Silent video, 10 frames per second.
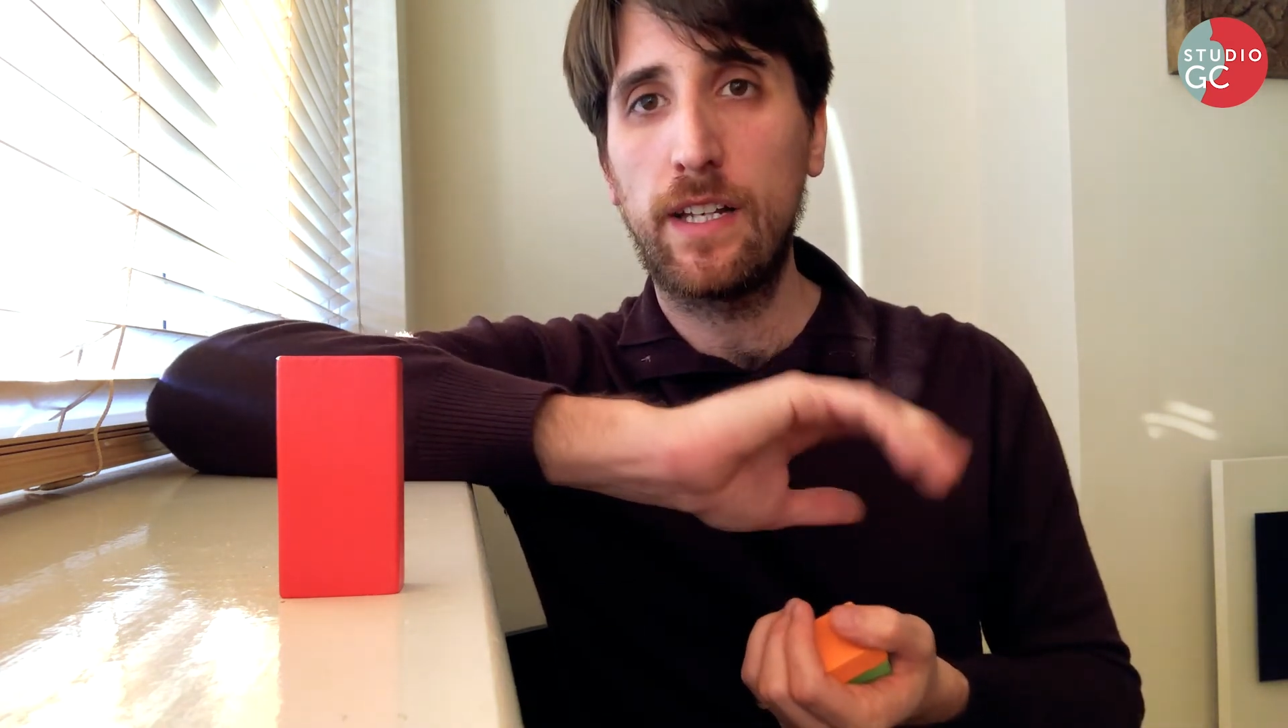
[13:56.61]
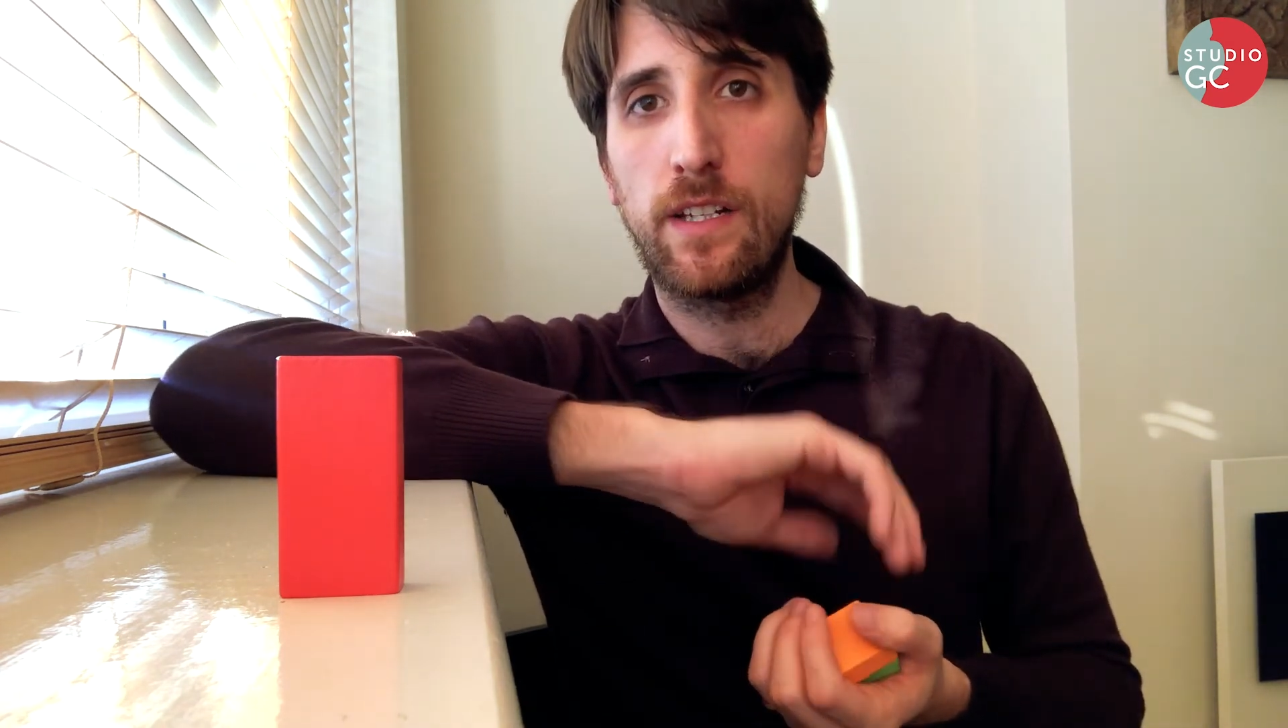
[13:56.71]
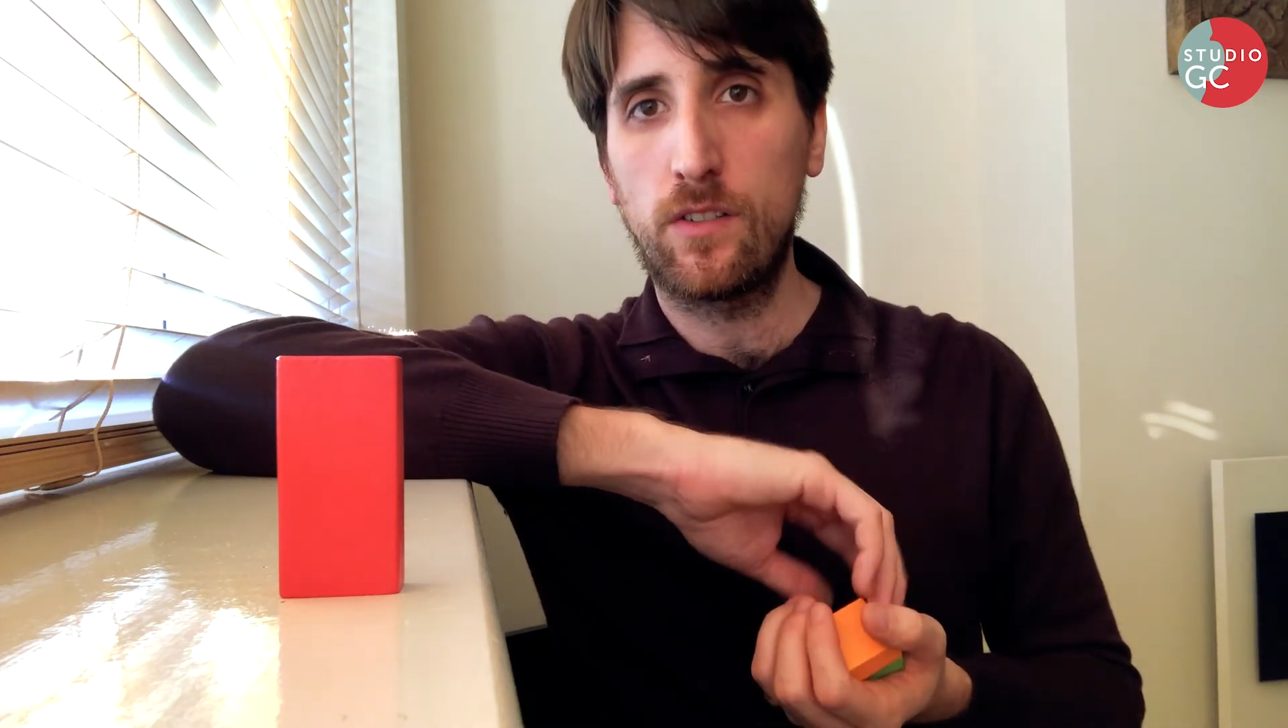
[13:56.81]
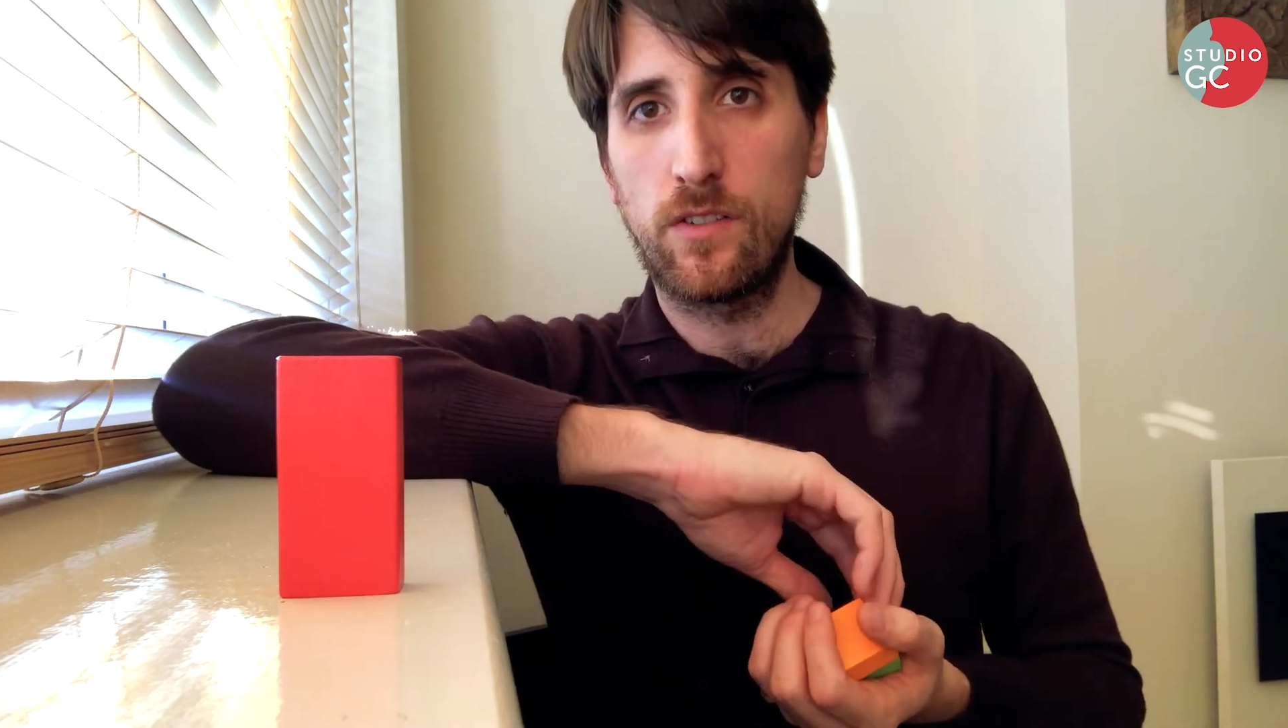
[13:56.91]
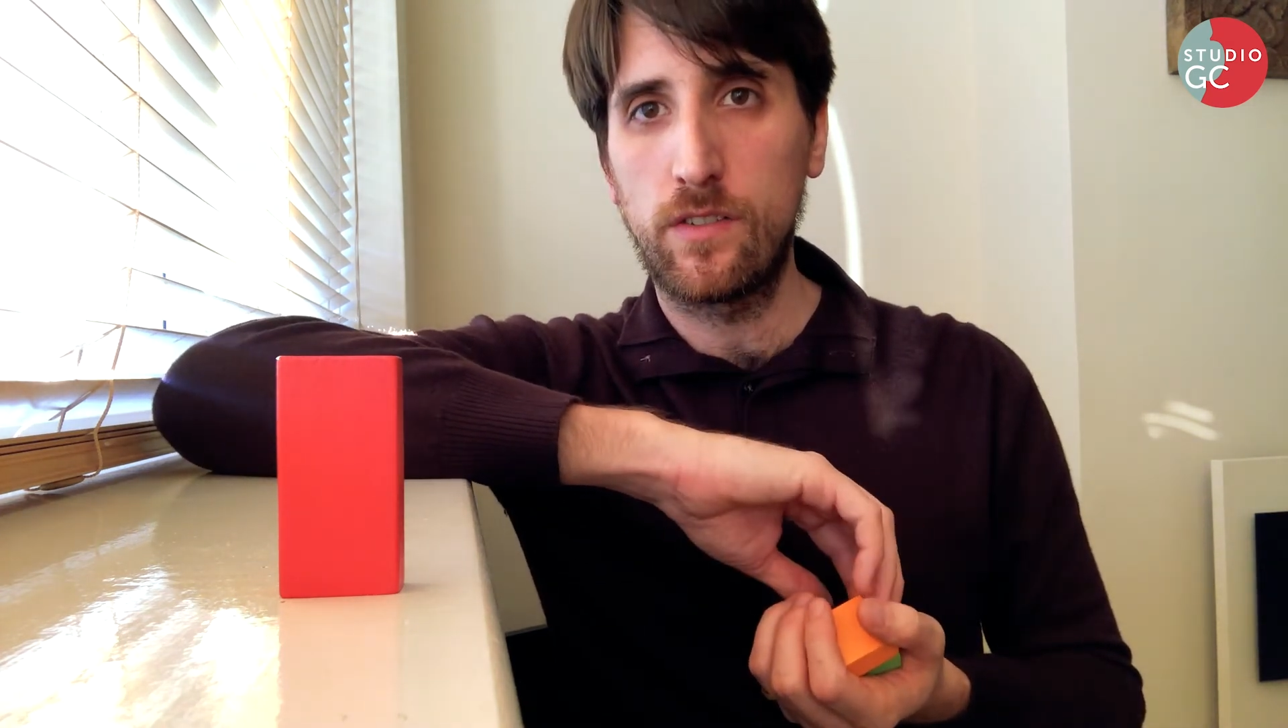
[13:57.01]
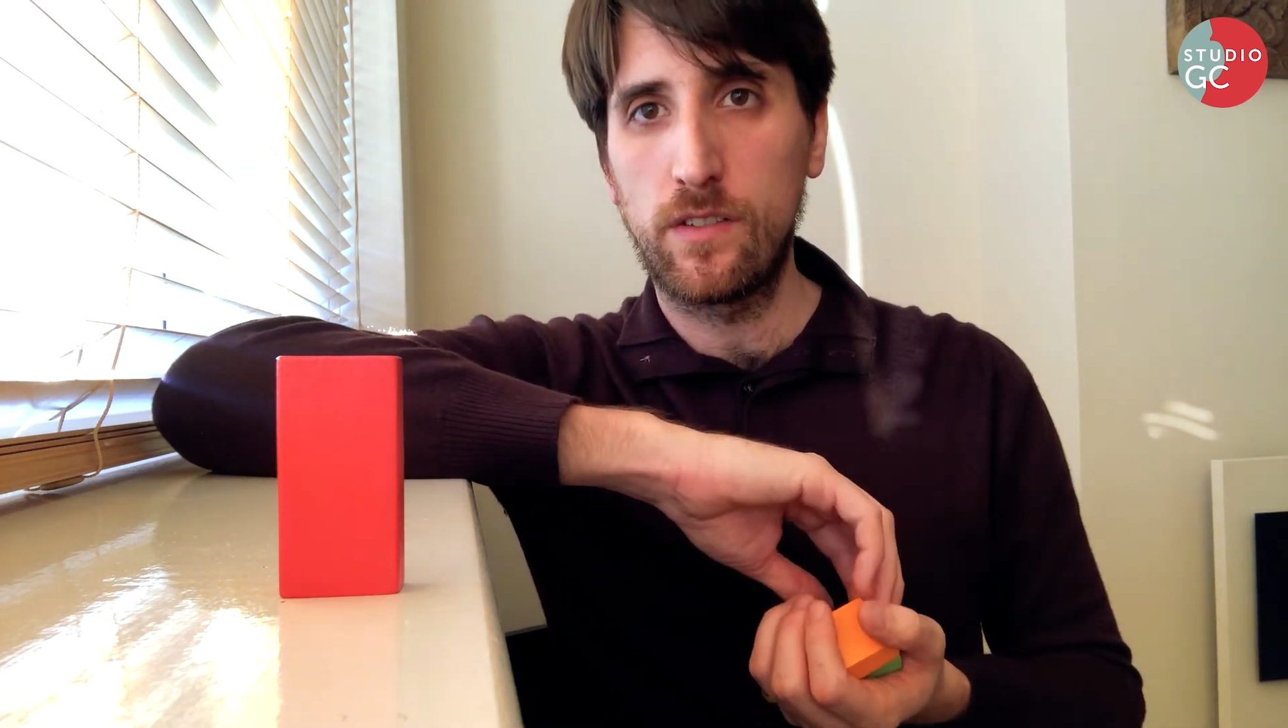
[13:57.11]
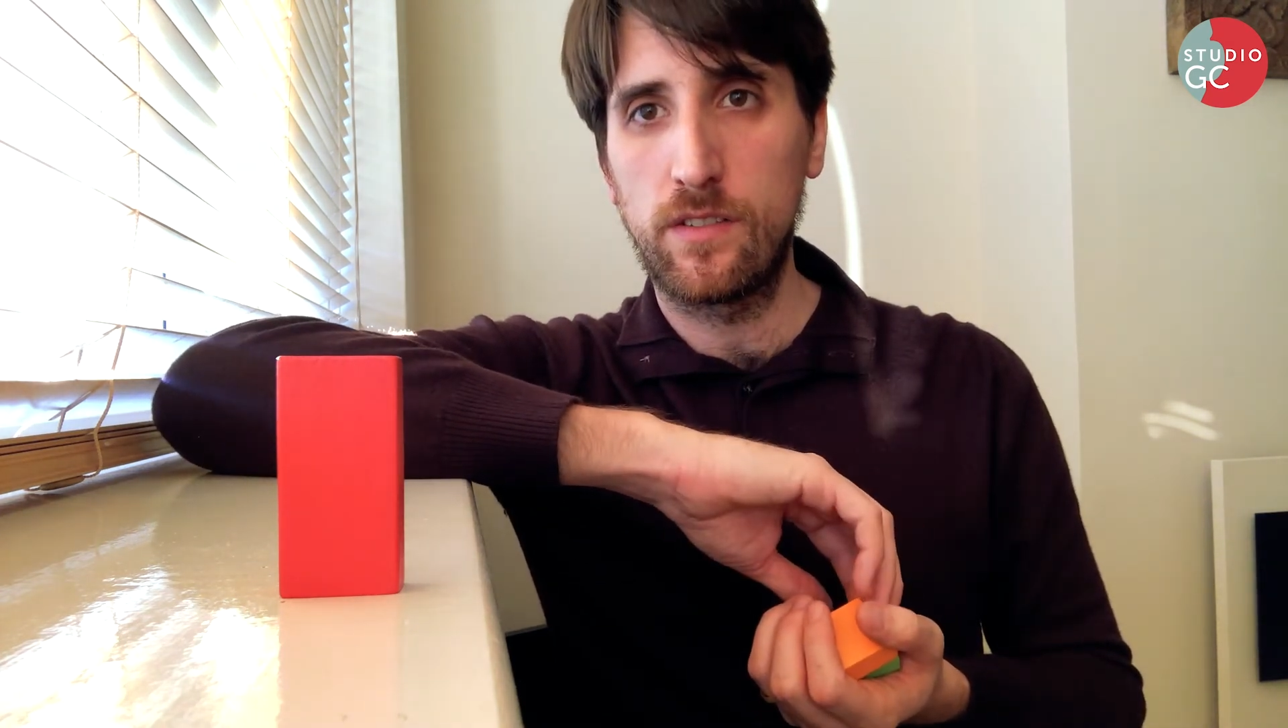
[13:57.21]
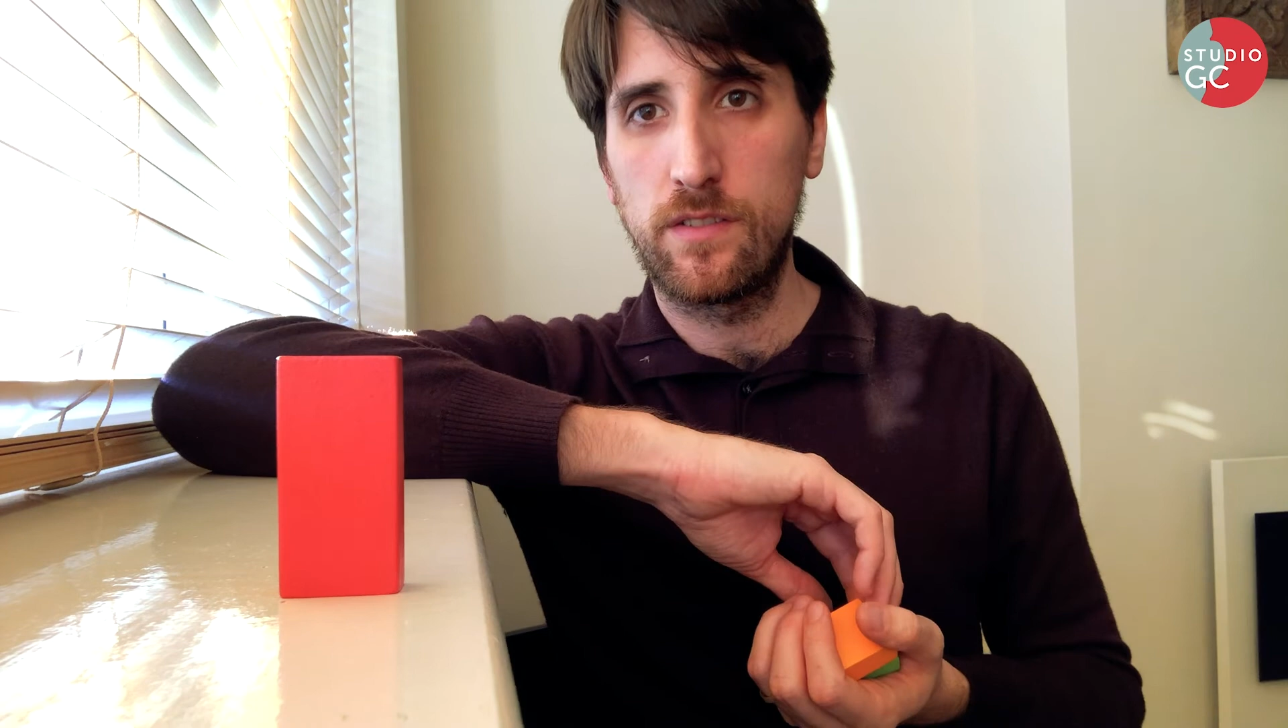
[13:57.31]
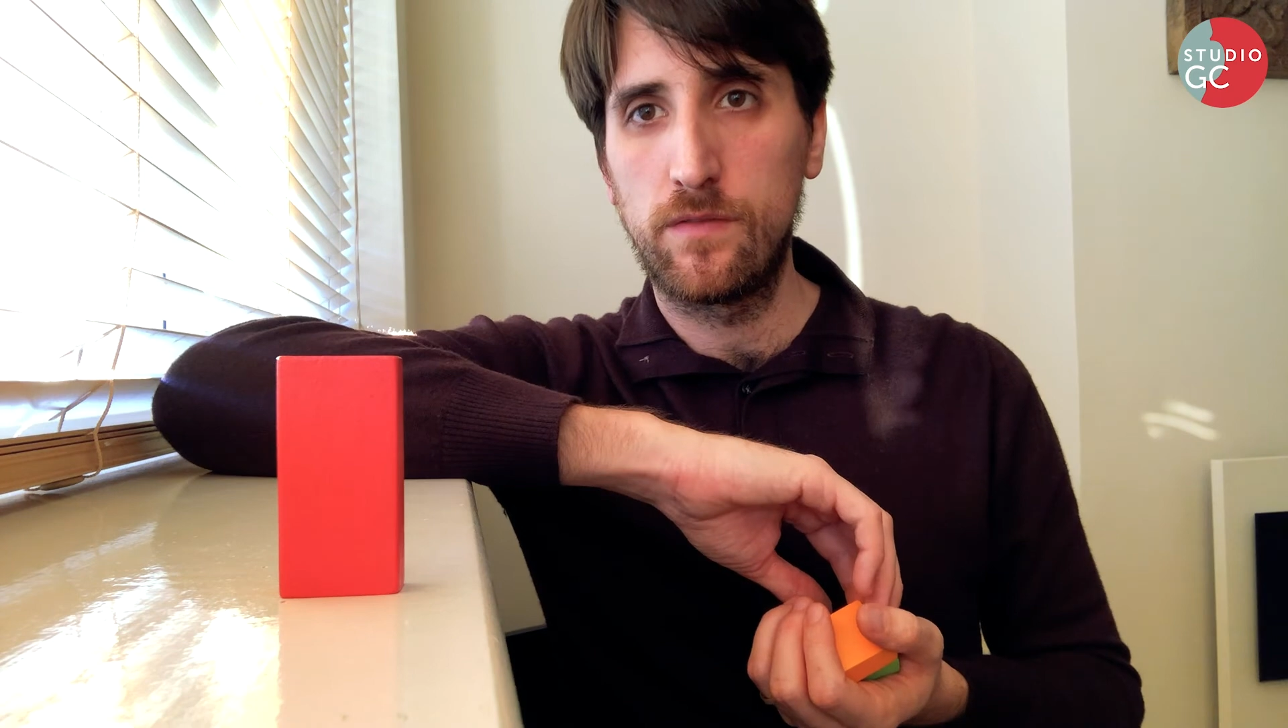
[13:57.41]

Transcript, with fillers: in a concert.